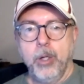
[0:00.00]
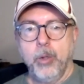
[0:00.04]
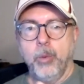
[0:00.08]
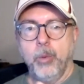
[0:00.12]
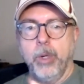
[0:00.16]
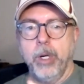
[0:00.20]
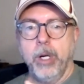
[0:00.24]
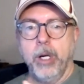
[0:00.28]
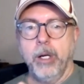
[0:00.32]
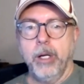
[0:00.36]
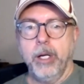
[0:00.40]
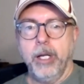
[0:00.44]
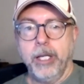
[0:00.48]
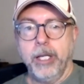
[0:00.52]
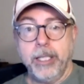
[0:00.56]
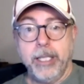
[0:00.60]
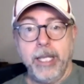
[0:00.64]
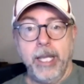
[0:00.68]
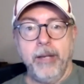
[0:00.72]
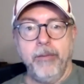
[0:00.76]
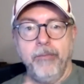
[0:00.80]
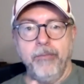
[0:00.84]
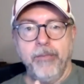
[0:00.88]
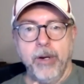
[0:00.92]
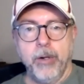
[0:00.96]
where,
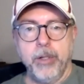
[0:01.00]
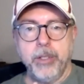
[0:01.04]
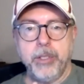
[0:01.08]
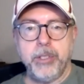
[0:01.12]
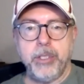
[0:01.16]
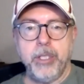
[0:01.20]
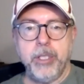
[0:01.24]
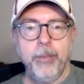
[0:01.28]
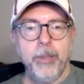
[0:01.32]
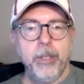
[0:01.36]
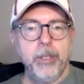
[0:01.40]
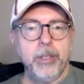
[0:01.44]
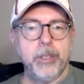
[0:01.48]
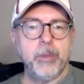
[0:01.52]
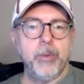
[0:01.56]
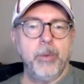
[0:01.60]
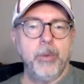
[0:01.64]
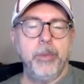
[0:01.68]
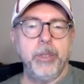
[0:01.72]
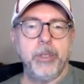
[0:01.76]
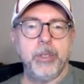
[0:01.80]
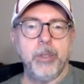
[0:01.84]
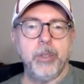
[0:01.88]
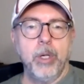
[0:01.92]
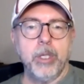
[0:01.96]
again, very similar to when
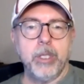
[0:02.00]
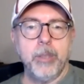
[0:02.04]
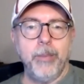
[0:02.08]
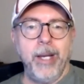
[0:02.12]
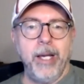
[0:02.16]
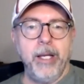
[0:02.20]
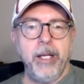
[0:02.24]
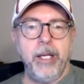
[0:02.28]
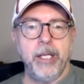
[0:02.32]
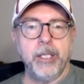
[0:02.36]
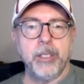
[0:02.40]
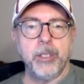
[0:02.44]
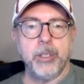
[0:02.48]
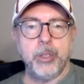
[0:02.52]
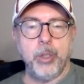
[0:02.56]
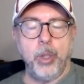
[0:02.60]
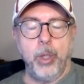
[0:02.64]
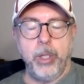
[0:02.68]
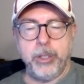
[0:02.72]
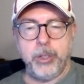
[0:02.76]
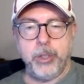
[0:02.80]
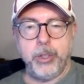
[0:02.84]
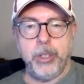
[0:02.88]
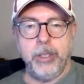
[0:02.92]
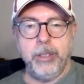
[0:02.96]
we talk about
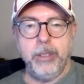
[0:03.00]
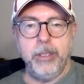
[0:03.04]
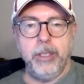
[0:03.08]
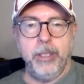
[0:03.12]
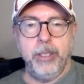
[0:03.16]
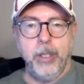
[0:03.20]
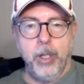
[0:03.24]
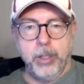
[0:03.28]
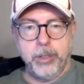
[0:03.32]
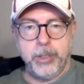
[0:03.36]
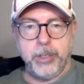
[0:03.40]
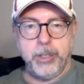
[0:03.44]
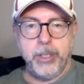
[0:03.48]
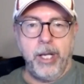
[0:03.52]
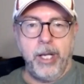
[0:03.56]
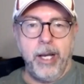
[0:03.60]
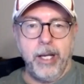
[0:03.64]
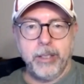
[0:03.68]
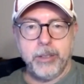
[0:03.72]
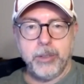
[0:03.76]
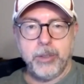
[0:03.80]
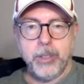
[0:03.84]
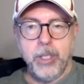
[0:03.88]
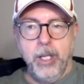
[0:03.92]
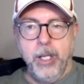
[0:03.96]
exhaustion in our
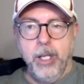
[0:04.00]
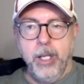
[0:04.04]
stocks.